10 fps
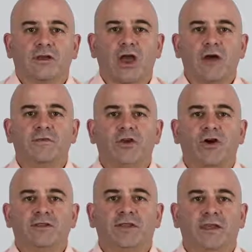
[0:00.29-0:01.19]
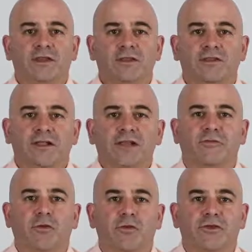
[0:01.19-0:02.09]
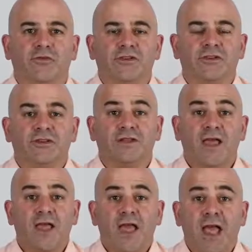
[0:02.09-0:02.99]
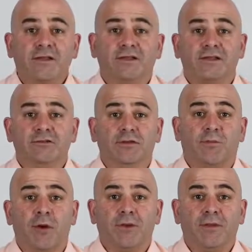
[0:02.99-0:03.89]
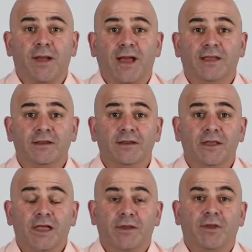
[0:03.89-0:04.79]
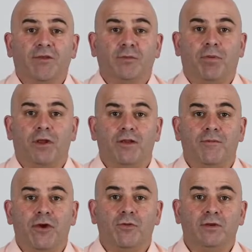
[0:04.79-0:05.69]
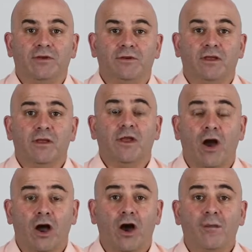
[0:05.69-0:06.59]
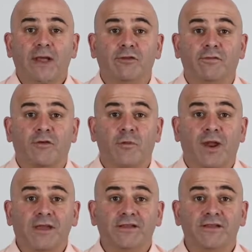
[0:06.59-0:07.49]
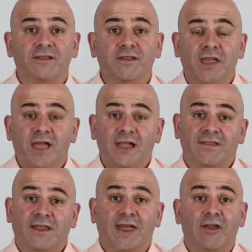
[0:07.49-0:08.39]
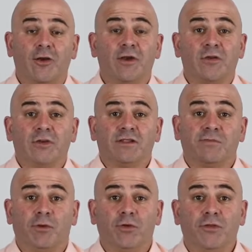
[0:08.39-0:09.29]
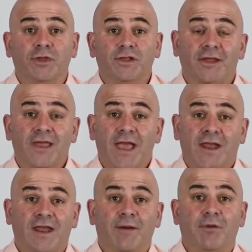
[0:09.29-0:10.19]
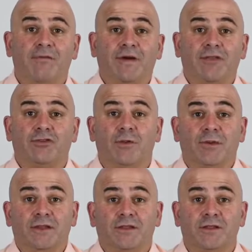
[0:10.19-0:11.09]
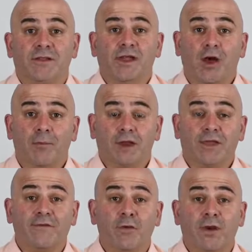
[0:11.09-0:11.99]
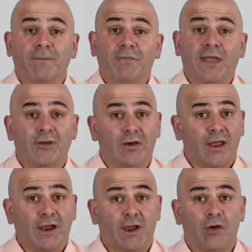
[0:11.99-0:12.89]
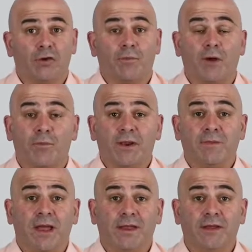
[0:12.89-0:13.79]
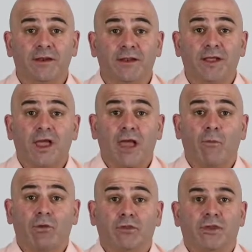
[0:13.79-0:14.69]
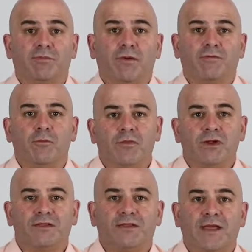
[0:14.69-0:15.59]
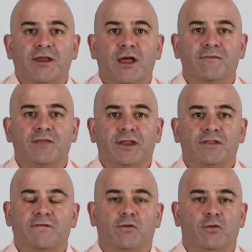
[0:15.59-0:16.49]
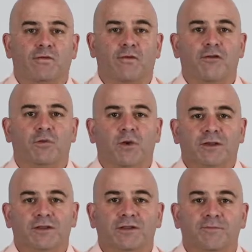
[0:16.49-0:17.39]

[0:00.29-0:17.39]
COVID-19 stage 4 restrictions, has it killed the property market in metropolitan Melbourne? I'm Adrian from One Agency, and today I'm going to explore this and a number of other topics. I'm going to give you an update on our local property market and what to expect from real estate over the next 4 to 5 weeks.